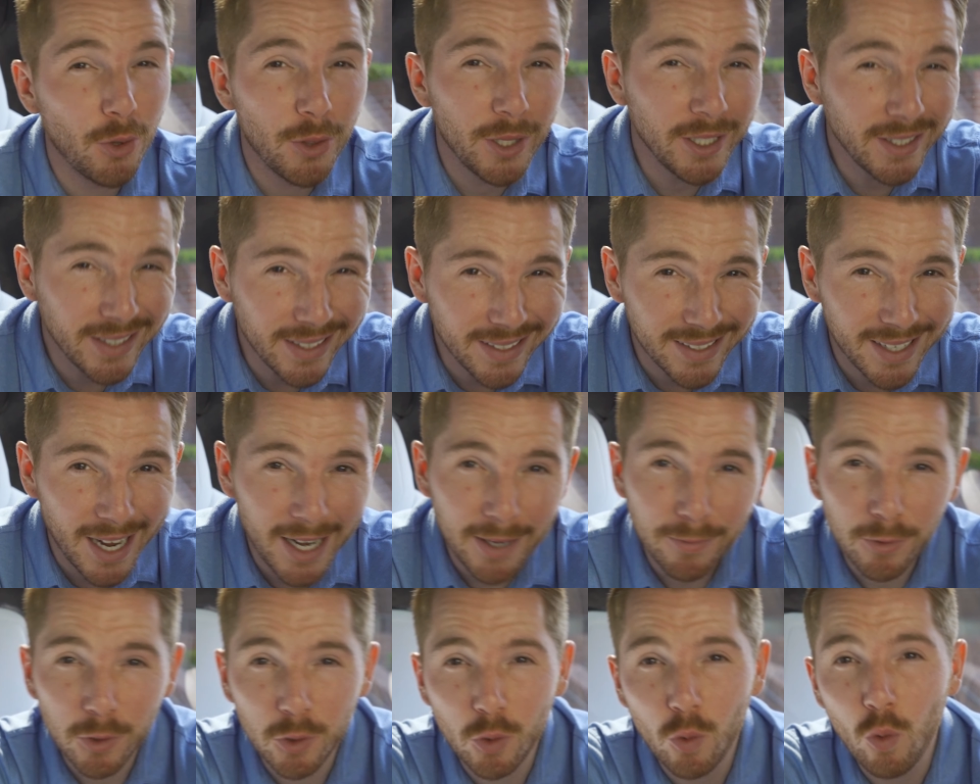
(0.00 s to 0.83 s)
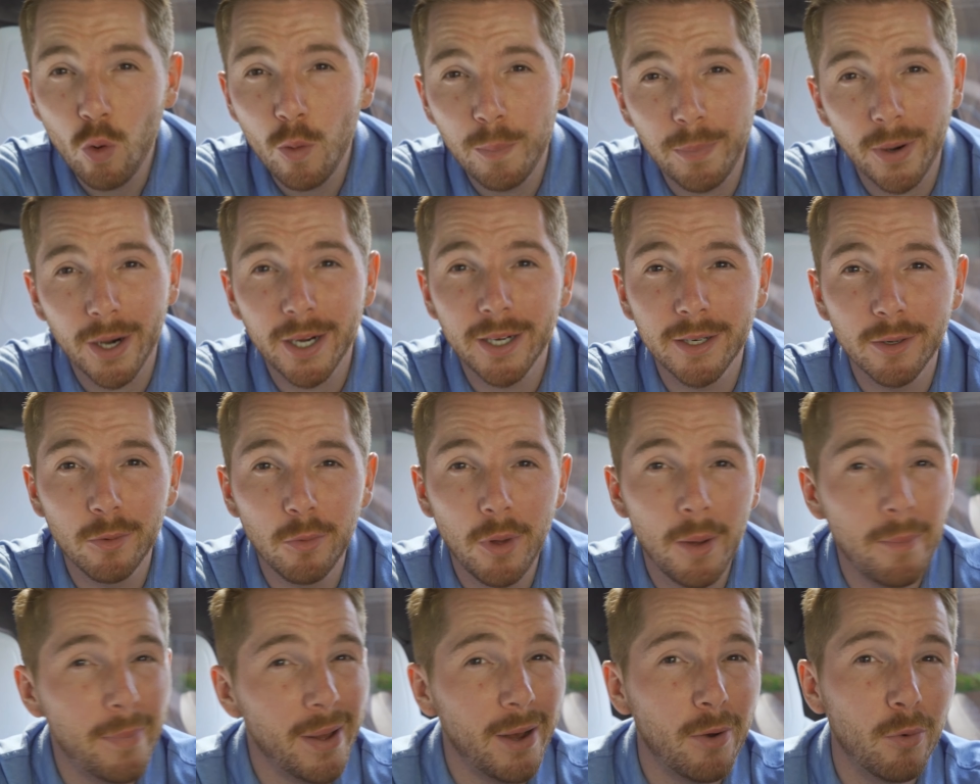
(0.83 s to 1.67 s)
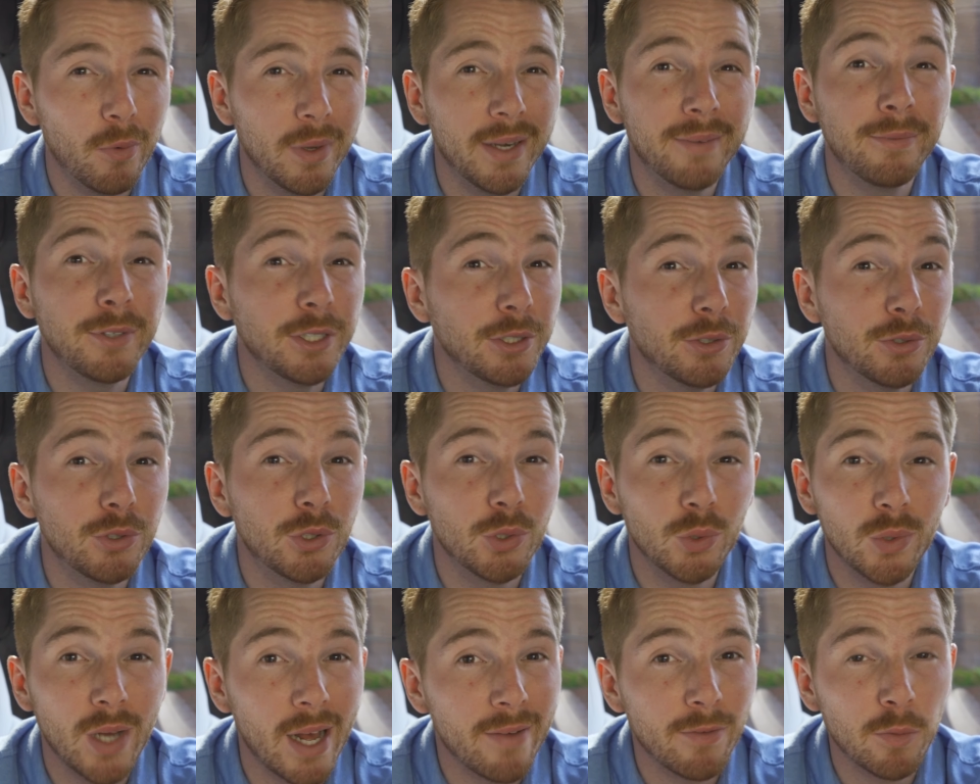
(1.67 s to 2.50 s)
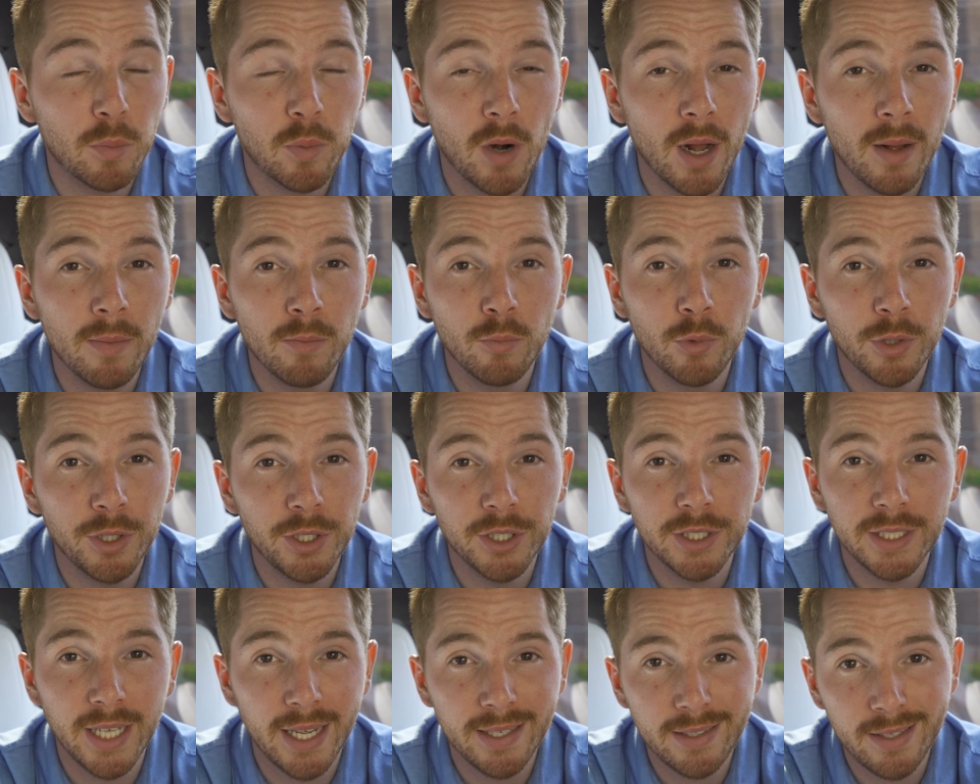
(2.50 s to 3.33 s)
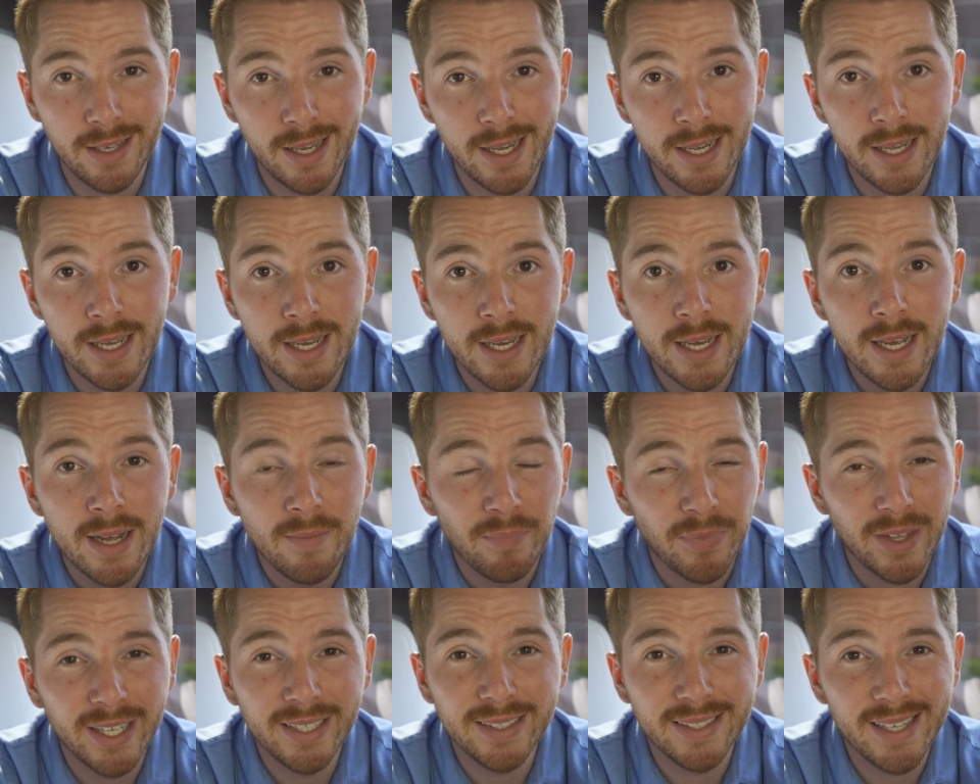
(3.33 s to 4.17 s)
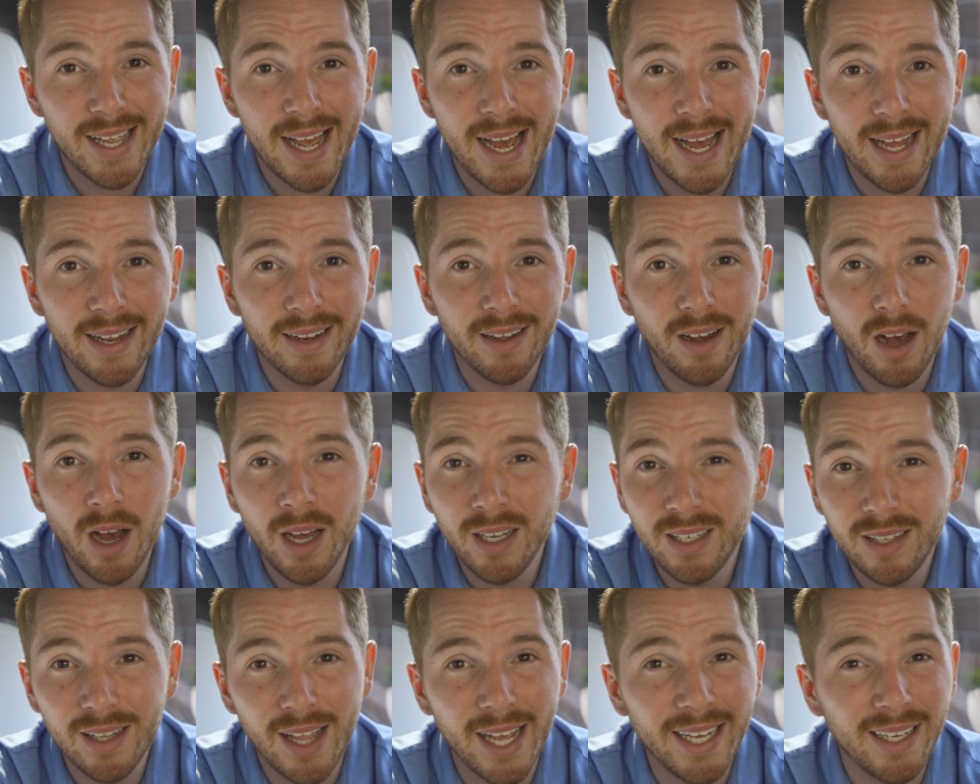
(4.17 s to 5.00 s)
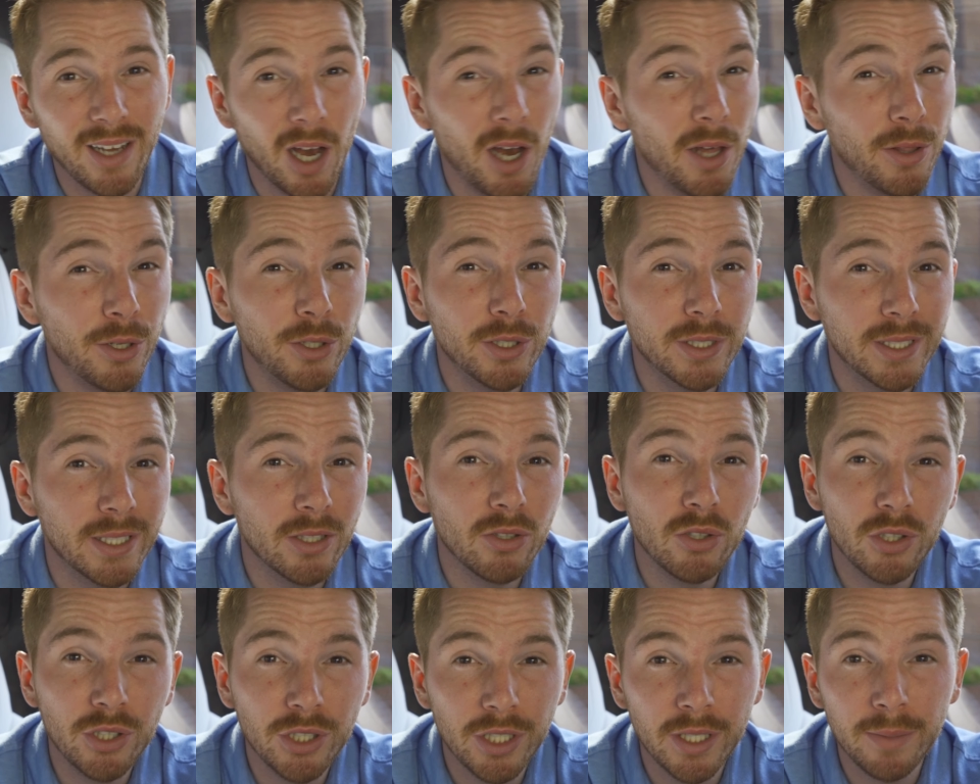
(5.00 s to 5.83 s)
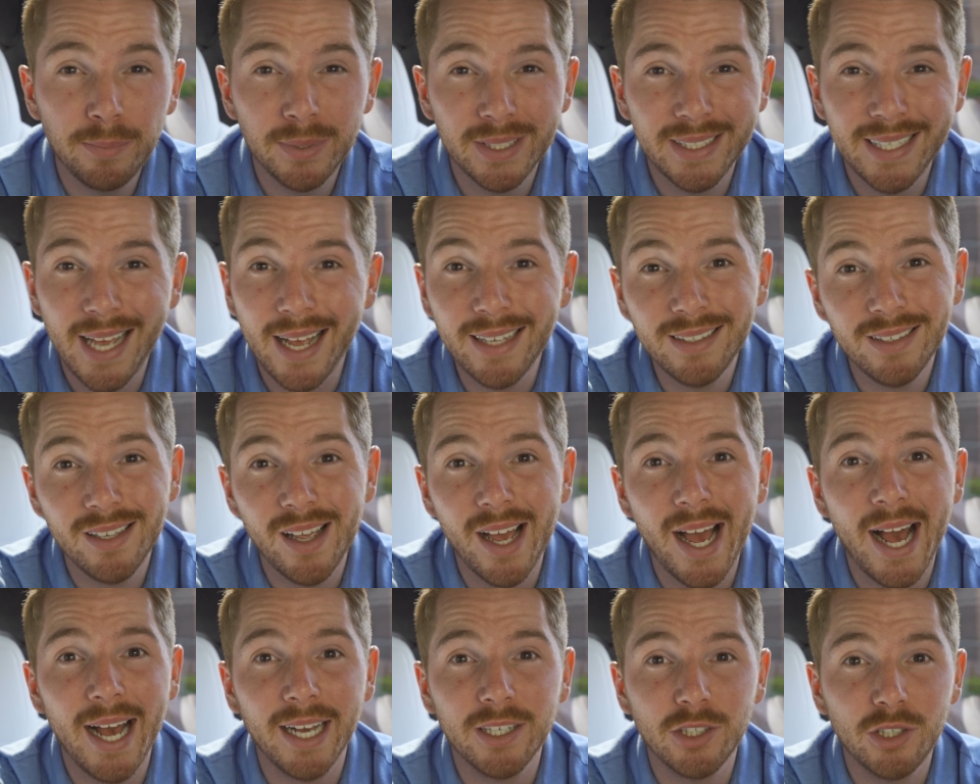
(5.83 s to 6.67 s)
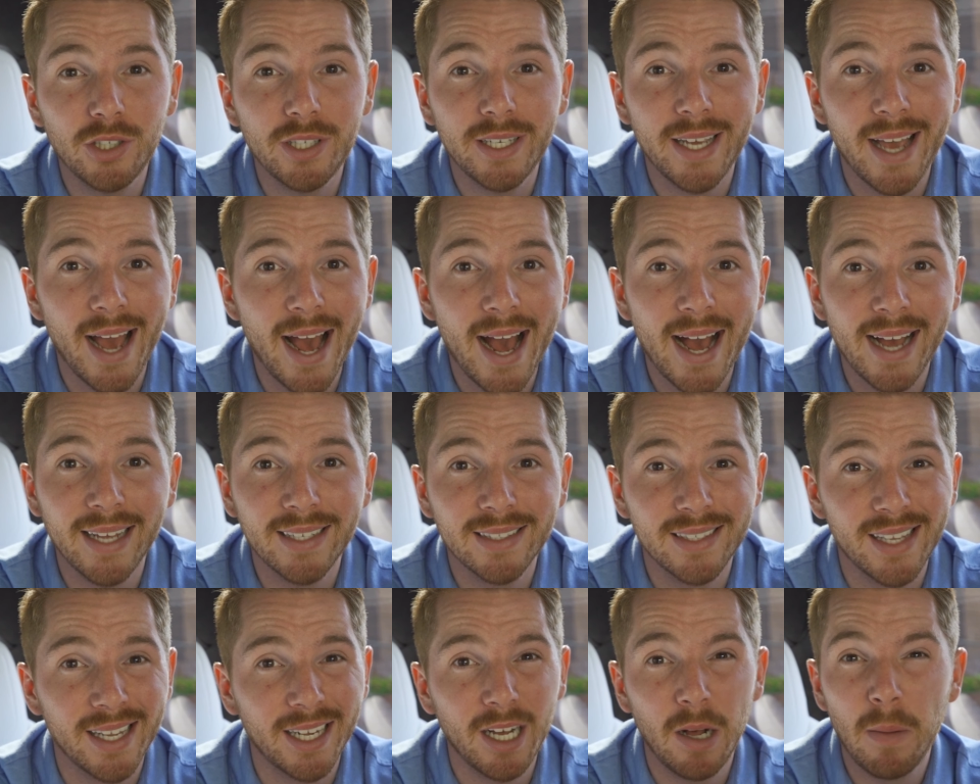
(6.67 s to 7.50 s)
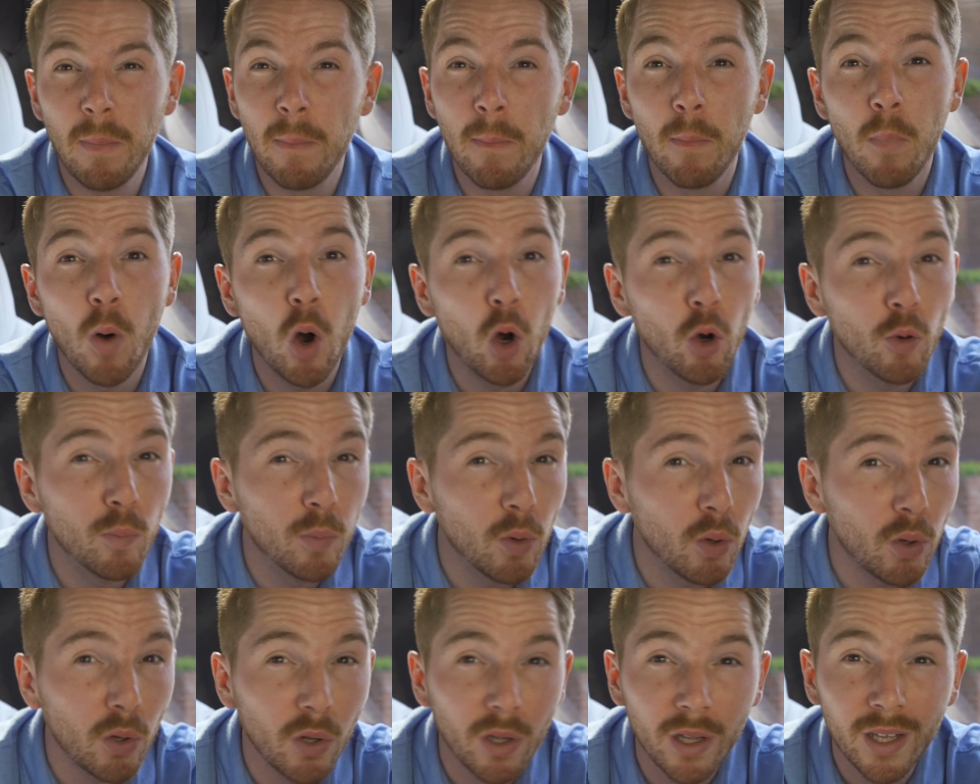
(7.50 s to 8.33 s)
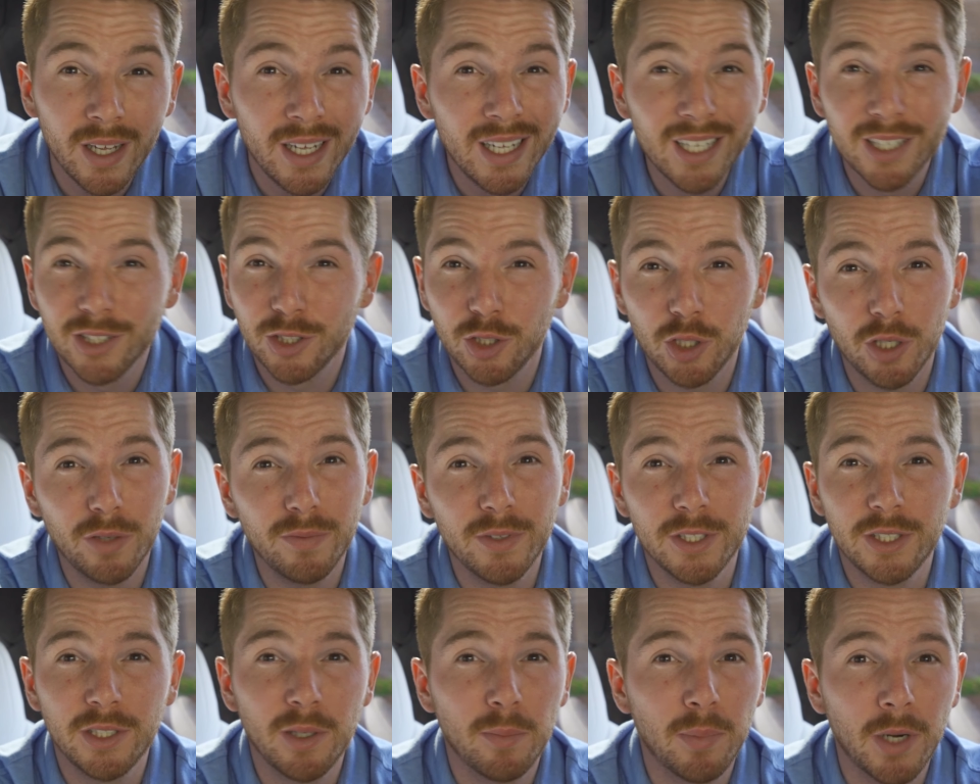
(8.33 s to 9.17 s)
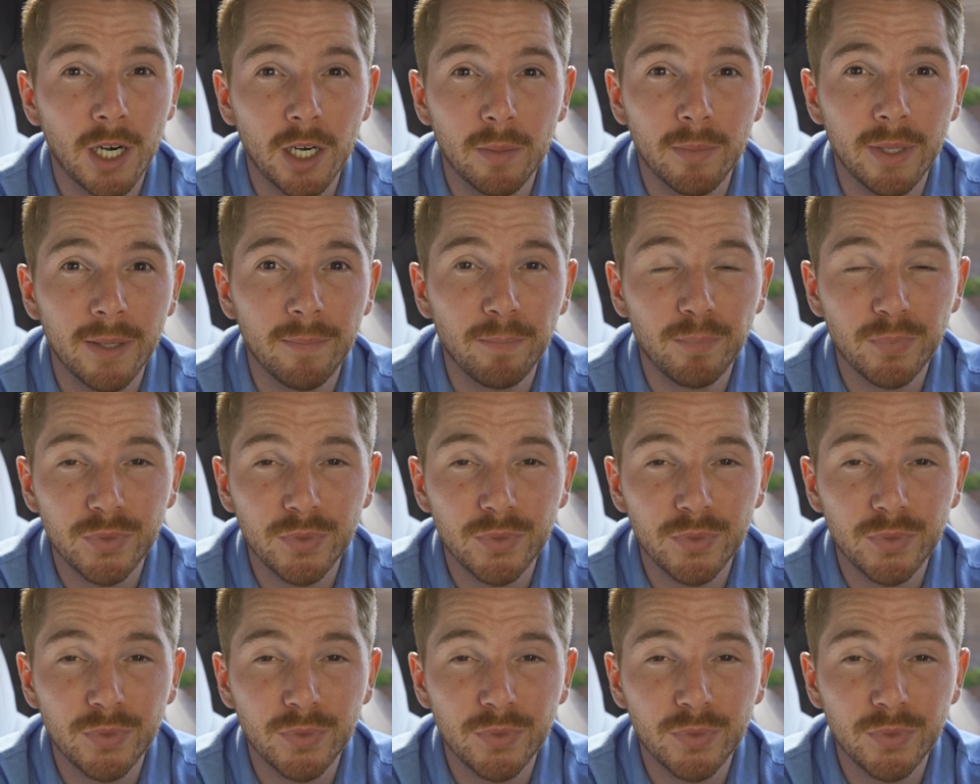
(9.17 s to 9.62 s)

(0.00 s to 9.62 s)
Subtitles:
this is kind of a cool part about whenever you do have a problem with your Tesla, is that unlike other dealerships, Tesla actually has like a mobile service department.